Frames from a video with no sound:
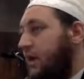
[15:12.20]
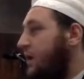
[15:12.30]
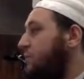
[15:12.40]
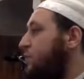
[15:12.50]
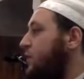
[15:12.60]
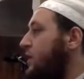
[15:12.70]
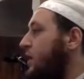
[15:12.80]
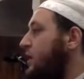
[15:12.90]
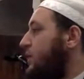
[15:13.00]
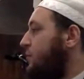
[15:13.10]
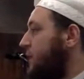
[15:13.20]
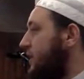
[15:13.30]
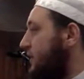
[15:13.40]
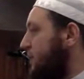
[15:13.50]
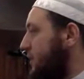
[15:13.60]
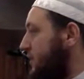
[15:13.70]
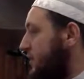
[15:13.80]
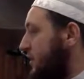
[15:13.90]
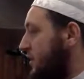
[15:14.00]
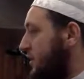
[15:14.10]
Alhamdulillahi Rabbil Alameen.
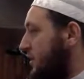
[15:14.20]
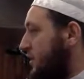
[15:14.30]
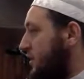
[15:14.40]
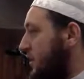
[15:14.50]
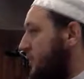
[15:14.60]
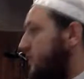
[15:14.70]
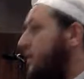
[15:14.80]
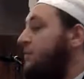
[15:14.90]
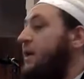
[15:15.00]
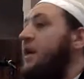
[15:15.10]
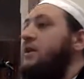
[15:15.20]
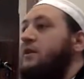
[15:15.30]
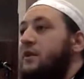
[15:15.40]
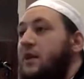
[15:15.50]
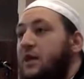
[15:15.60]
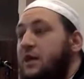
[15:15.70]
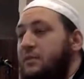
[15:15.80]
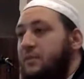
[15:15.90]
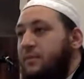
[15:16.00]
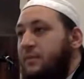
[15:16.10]
Ar-Rahman
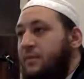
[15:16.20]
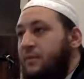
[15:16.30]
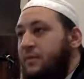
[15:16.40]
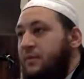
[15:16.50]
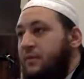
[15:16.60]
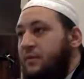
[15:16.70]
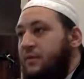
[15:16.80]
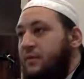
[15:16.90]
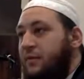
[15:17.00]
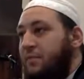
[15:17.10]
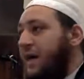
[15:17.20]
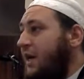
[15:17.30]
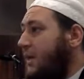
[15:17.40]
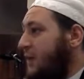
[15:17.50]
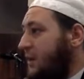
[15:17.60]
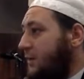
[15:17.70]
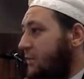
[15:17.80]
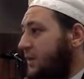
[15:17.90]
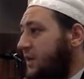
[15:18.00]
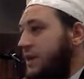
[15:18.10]
Ar-Rahim. Maliki
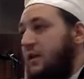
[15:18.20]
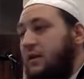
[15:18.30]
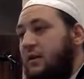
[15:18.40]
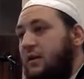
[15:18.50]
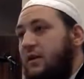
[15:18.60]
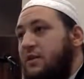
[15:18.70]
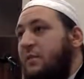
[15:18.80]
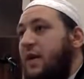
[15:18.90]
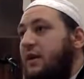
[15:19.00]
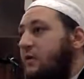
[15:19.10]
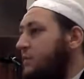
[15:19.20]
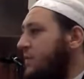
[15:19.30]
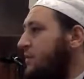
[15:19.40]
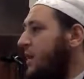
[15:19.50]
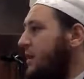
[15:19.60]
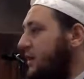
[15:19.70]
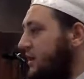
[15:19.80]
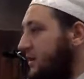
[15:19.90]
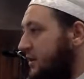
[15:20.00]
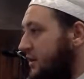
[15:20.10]
Yawm al-Din. Look at this. Malik. Who's Al-Malik?
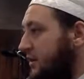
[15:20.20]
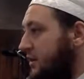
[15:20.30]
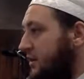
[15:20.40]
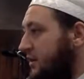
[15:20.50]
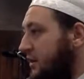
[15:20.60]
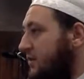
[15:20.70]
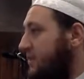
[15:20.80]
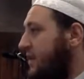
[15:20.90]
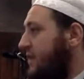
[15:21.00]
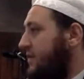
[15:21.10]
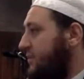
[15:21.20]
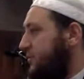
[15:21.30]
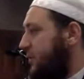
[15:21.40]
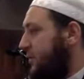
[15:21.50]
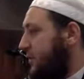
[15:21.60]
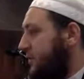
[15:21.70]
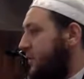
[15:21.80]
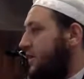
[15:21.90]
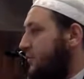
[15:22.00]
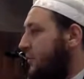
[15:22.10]
And these are the names that we spoke about.
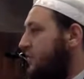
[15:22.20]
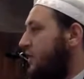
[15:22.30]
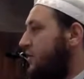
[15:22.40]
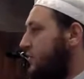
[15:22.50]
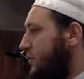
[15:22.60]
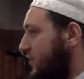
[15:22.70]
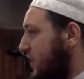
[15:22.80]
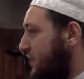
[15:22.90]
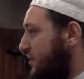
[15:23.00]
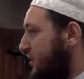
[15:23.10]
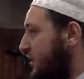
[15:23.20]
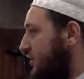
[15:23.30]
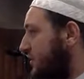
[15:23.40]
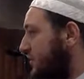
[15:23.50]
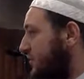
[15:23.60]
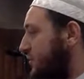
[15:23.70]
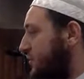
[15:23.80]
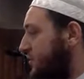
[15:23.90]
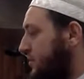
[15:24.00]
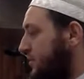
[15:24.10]
We'll give a little bit of a recap, inshallah, soon.